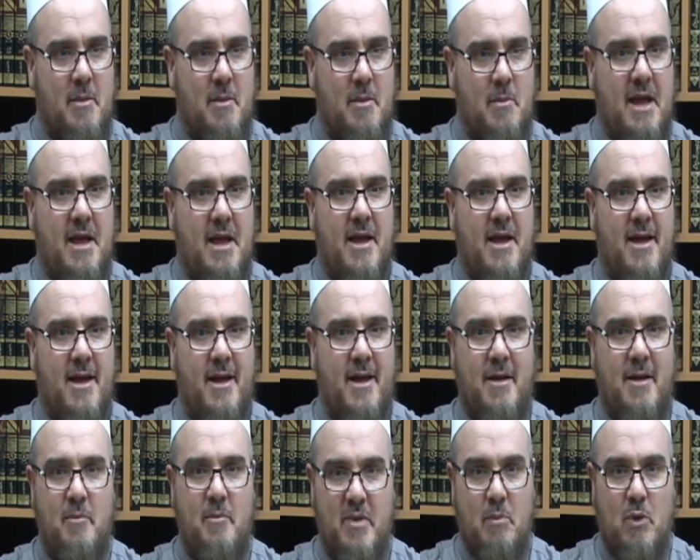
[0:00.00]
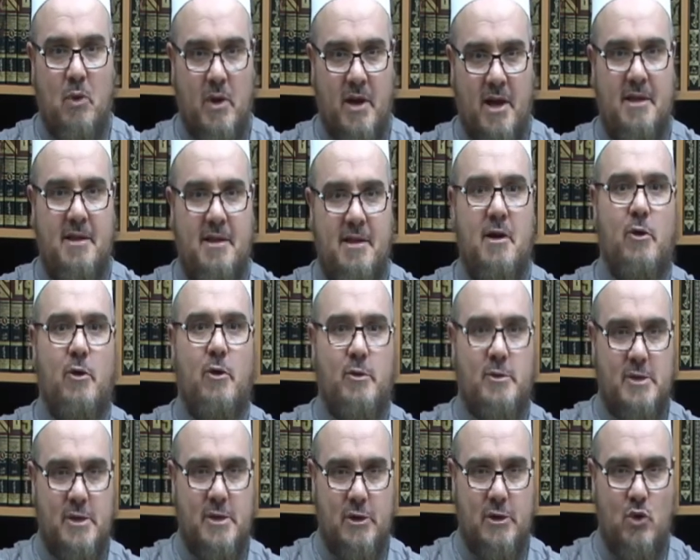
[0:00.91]
making people getting
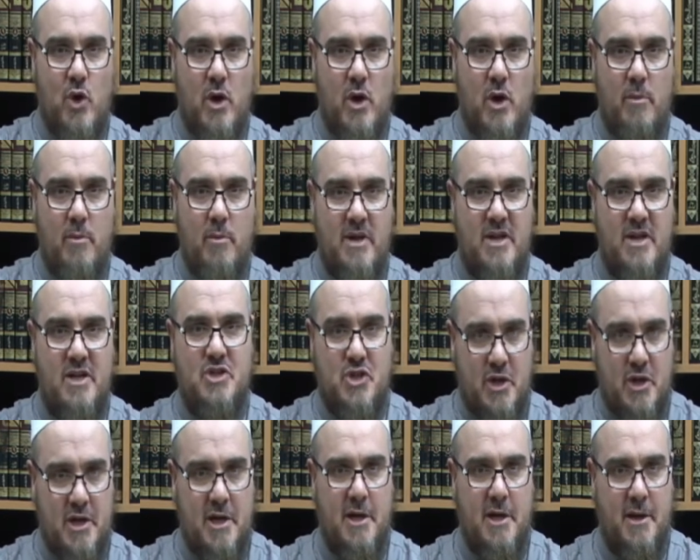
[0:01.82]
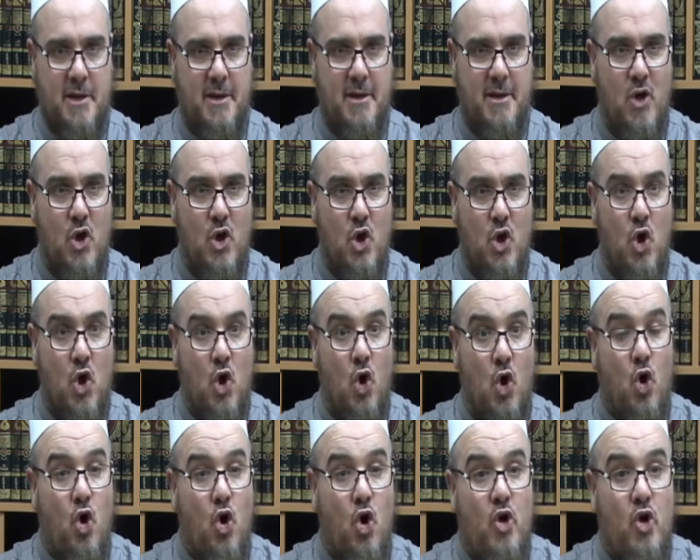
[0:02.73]
closer to Him, shirk?
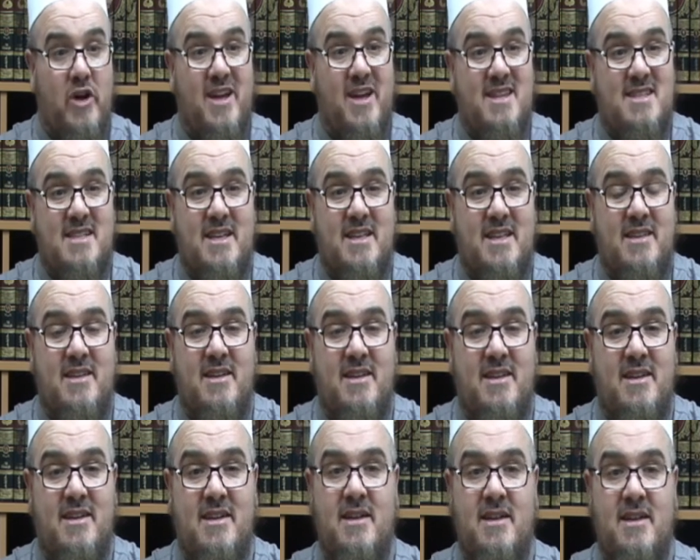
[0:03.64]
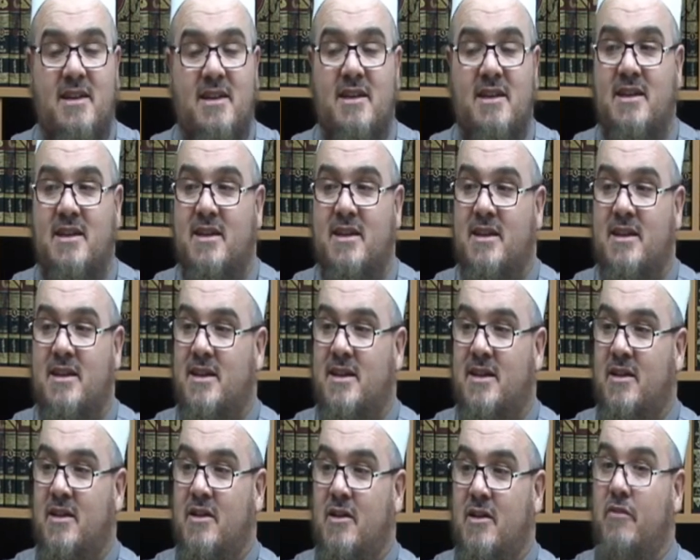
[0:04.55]
Or is it
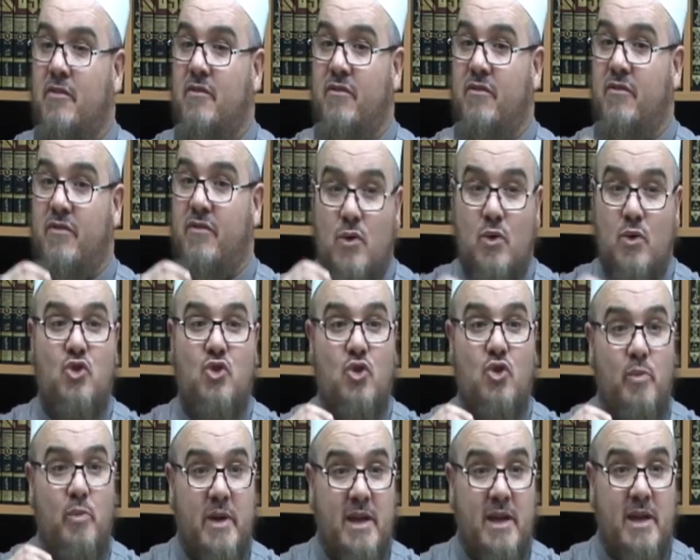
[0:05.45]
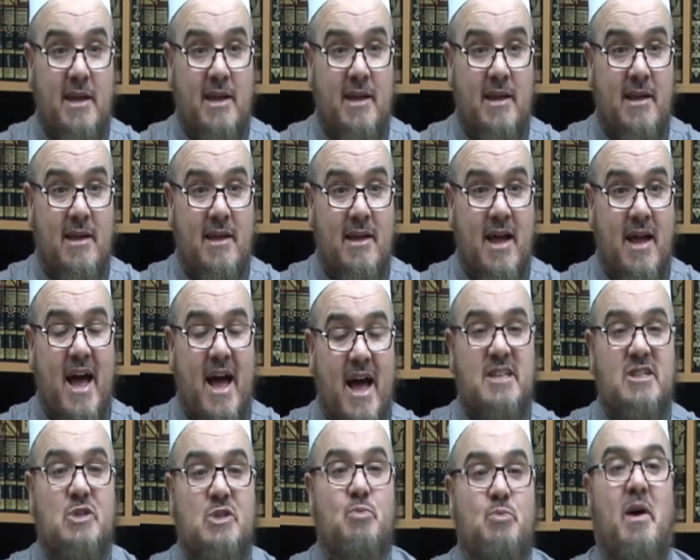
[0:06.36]
viewed to be
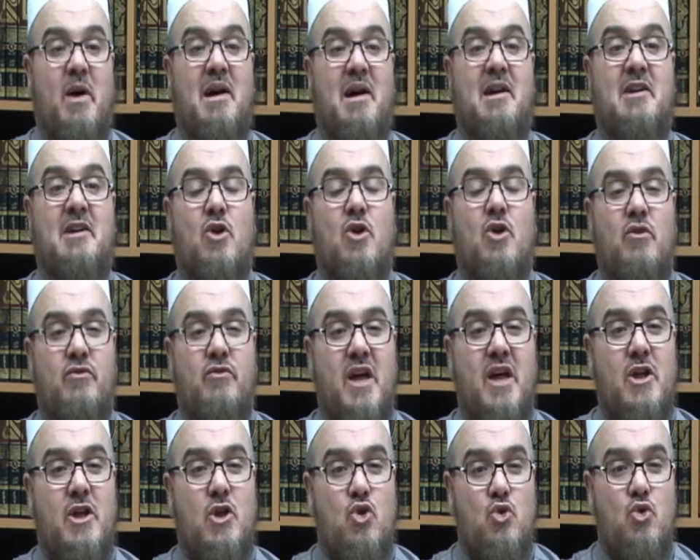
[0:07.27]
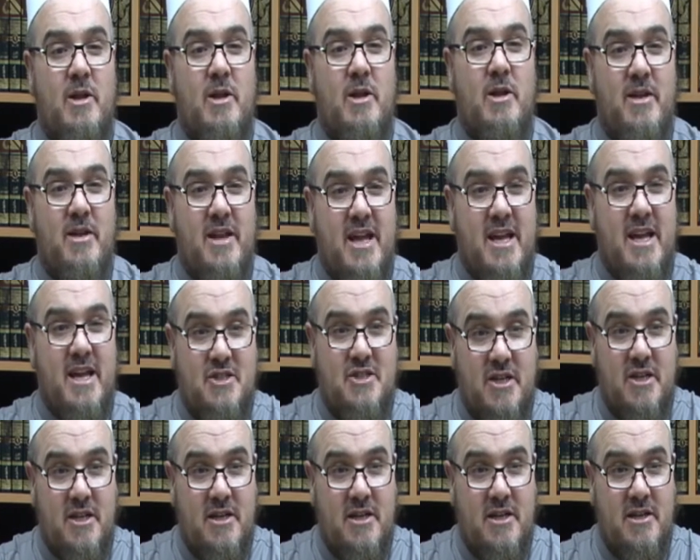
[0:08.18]
as part of the human
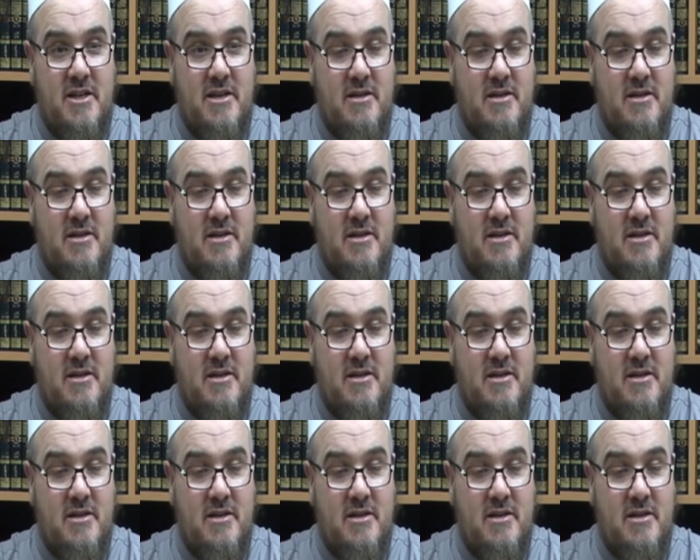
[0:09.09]
nature,